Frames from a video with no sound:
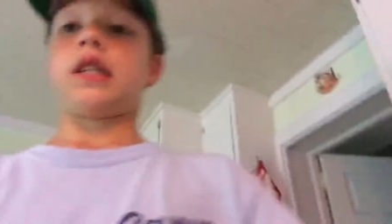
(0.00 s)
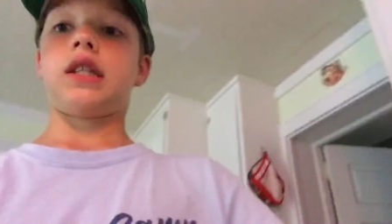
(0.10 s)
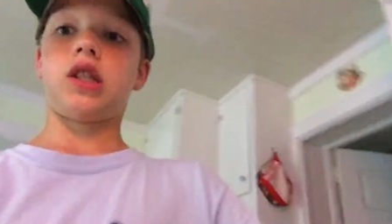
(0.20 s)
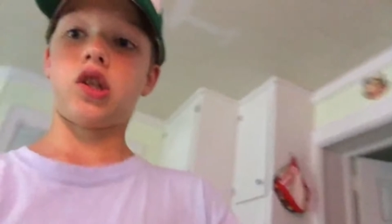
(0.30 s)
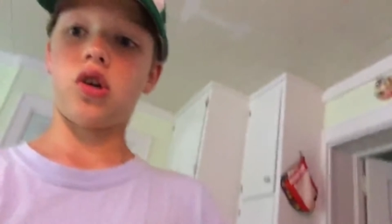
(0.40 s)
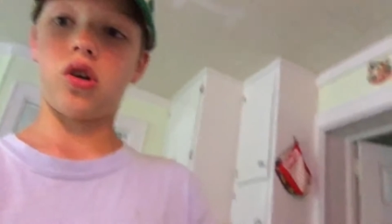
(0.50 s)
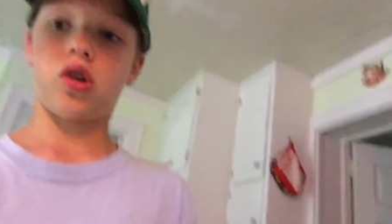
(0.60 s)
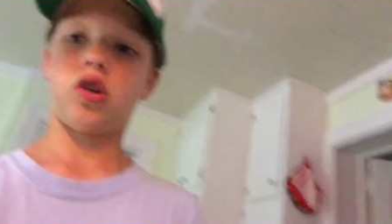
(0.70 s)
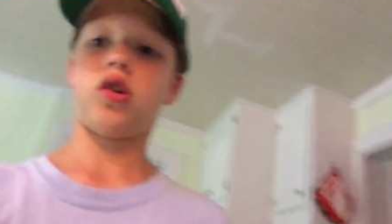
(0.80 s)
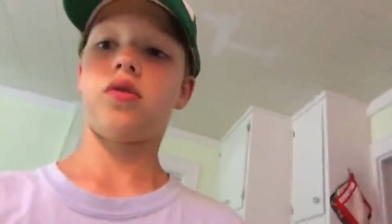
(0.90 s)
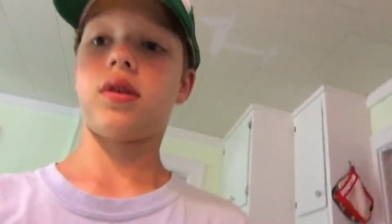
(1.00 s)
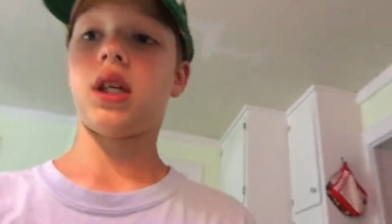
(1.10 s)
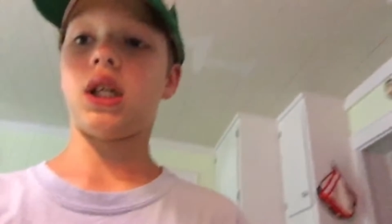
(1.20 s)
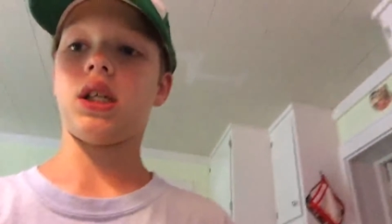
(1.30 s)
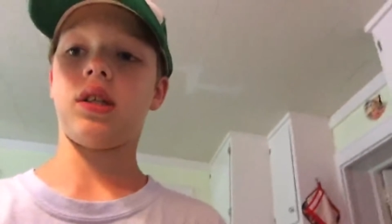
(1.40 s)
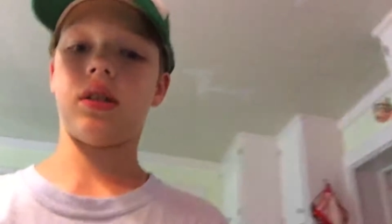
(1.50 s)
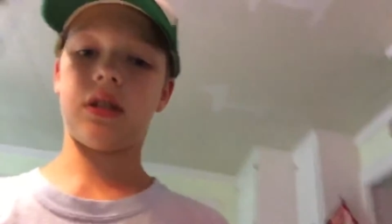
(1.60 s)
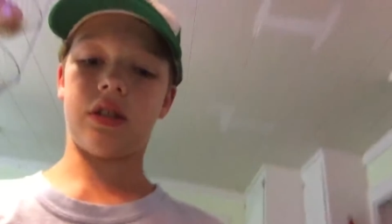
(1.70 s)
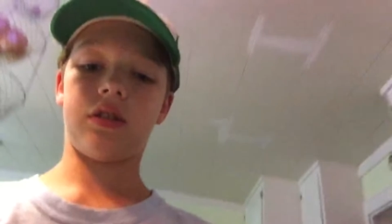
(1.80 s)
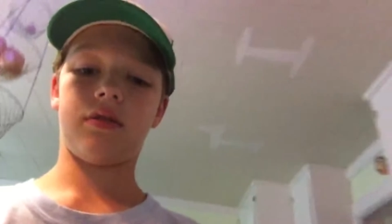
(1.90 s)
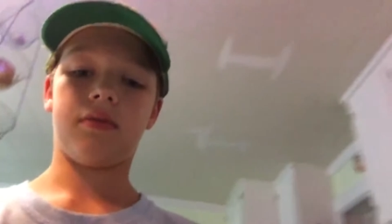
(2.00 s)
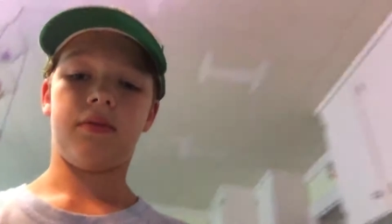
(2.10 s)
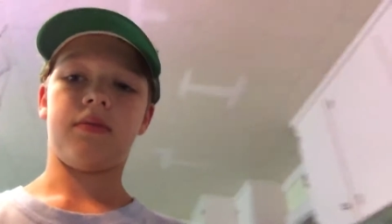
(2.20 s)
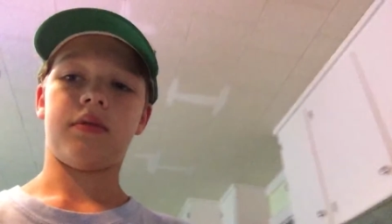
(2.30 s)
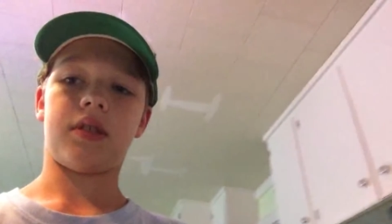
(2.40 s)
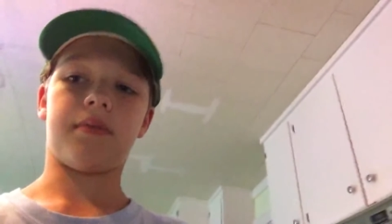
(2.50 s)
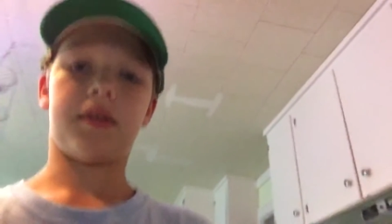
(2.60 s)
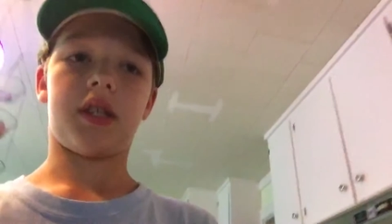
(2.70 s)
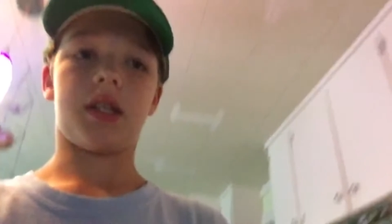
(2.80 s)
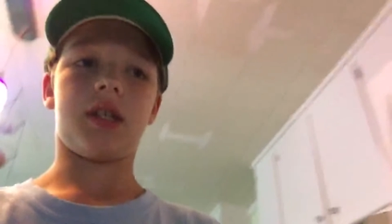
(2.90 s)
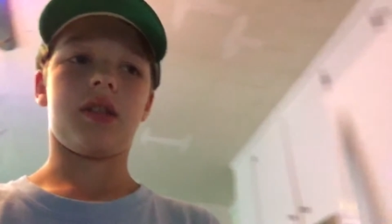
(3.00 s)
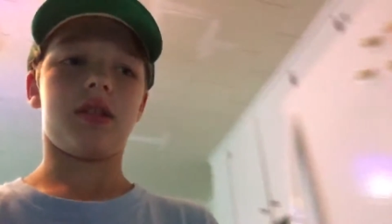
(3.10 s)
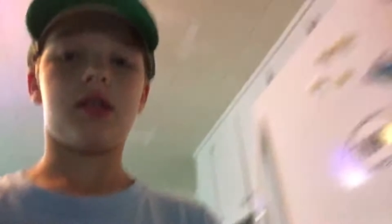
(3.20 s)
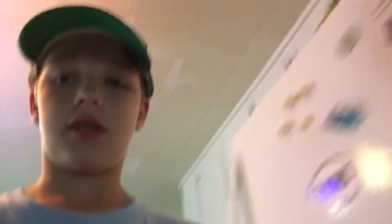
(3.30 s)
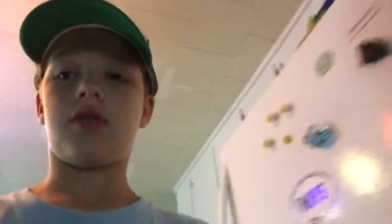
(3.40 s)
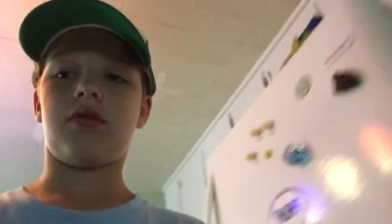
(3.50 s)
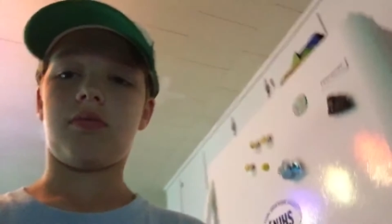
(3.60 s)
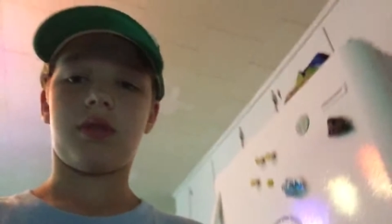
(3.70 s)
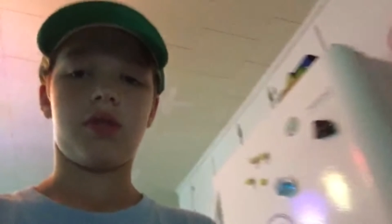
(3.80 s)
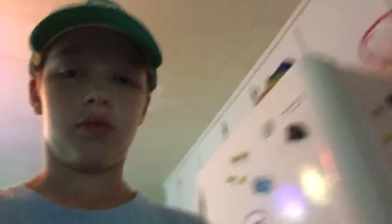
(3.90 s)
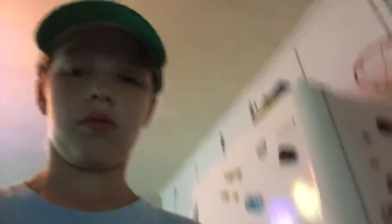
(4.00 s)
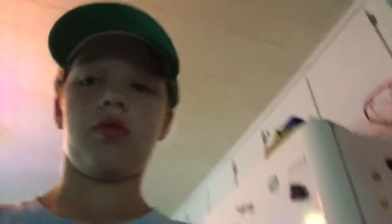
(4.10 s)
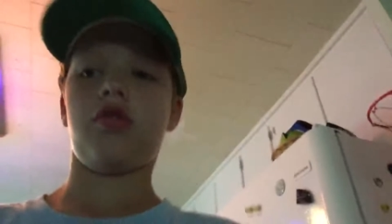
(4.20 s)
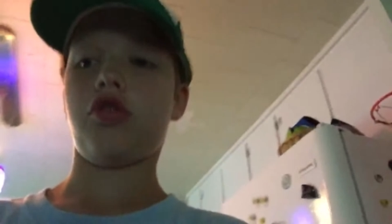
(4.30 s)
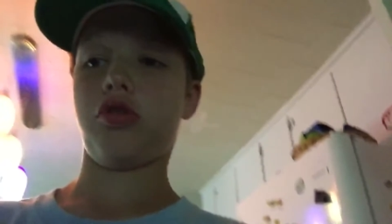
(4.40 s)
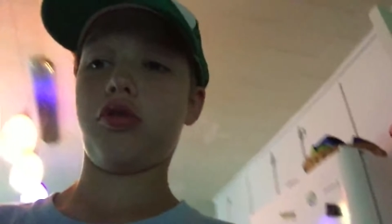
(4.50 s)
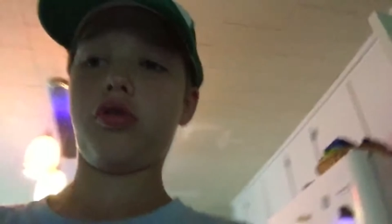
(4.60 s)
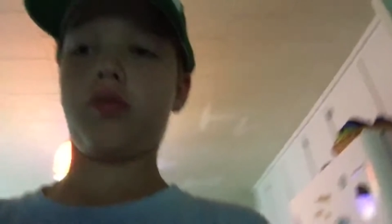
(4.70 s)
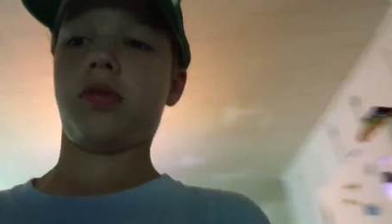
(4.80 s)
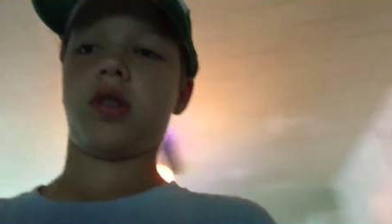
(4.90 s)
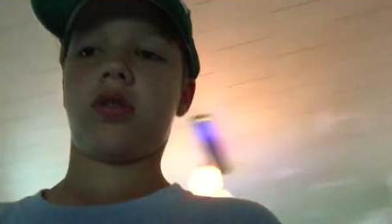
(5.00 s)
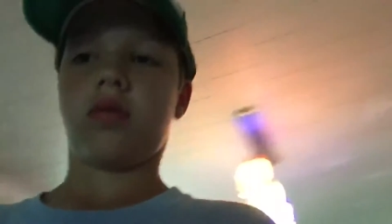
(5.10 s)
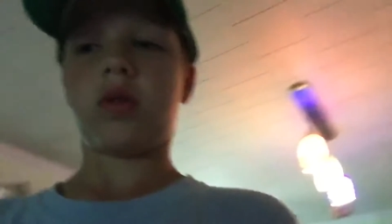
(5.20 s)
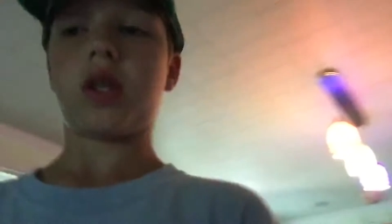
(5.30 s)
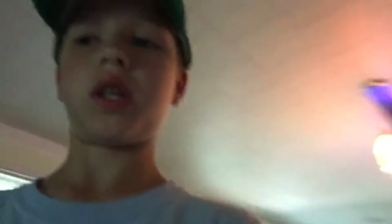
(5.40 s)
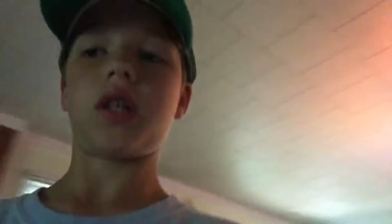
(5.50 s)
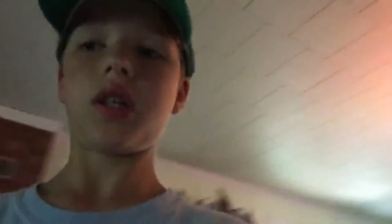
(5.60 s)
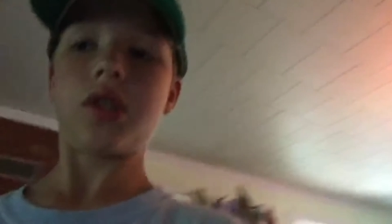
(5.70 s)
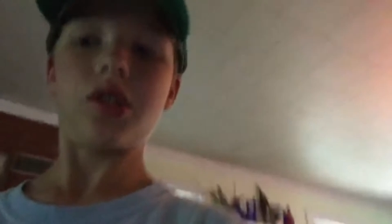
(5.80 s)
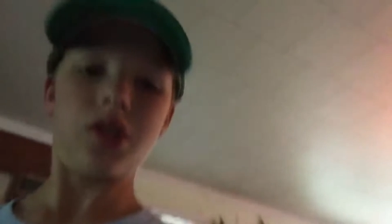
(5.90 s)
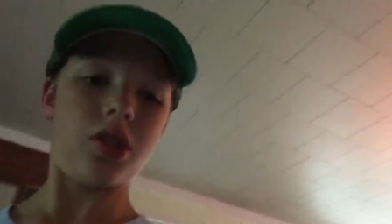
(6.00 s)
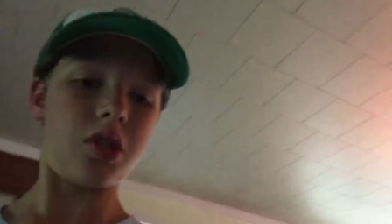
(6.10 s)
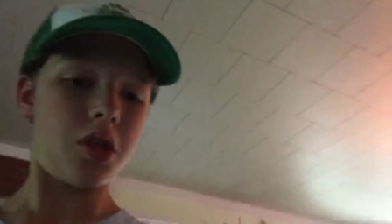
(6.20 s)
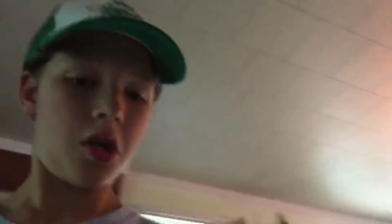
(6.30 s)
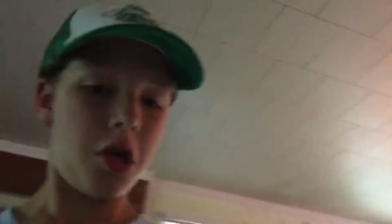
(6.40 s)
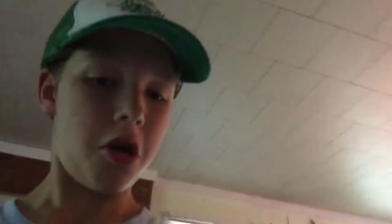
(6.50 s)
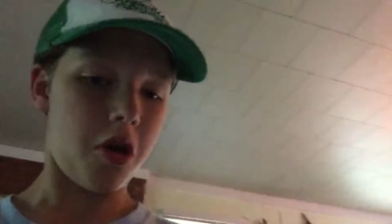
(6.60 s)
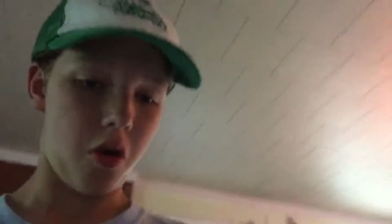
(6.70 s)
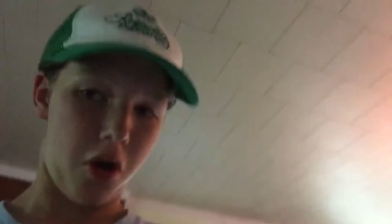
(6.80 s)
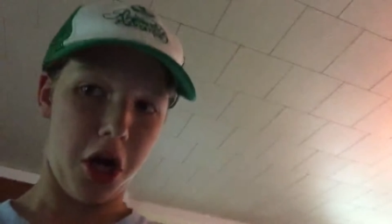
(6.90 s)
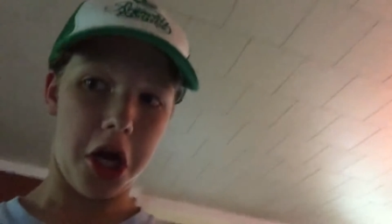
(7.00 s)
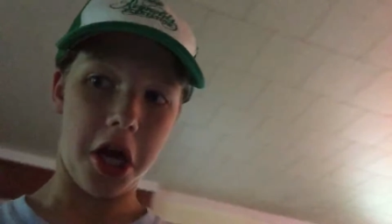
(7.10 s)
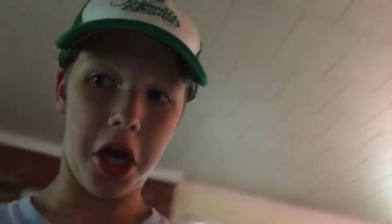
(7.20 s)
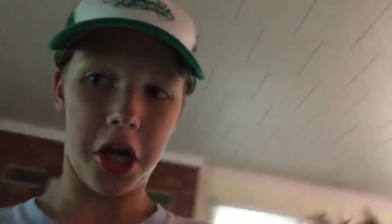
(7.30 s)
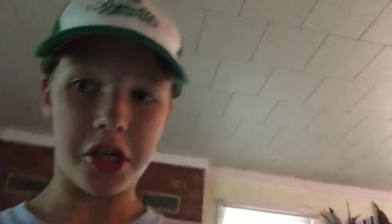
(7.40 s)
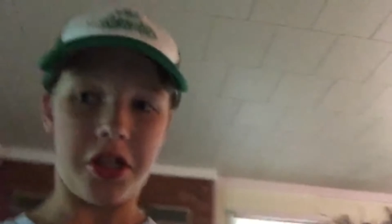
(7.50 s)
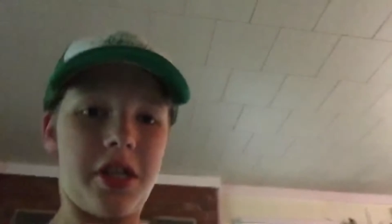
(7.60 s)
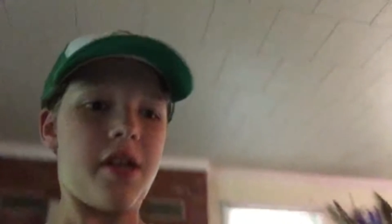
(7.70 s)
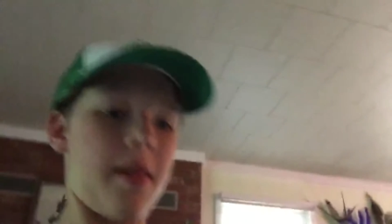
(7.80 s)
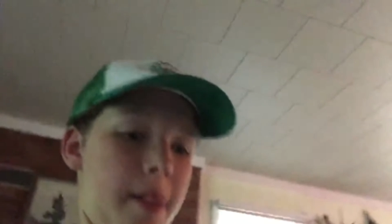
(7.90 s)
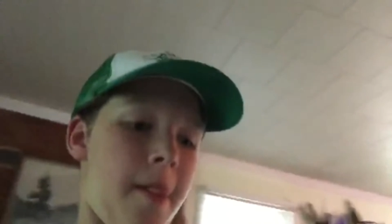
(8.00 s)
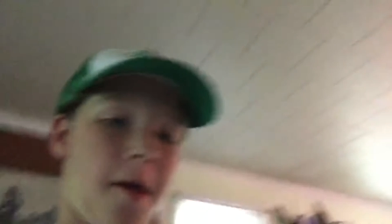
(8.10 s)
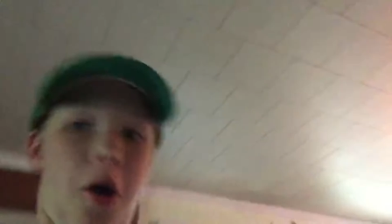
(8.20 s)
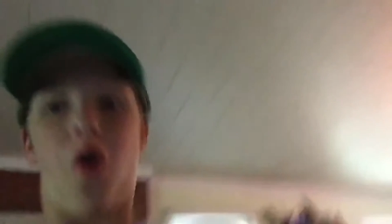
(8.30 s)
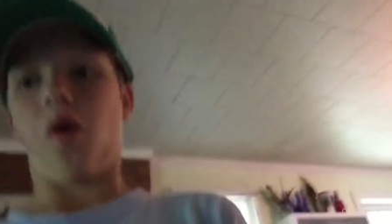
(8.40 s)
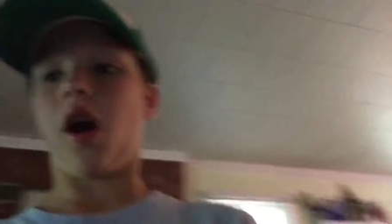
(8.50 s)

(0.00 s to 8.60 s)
So yeah, I'm taking this to my room, and oh gosh, oh gosh, oh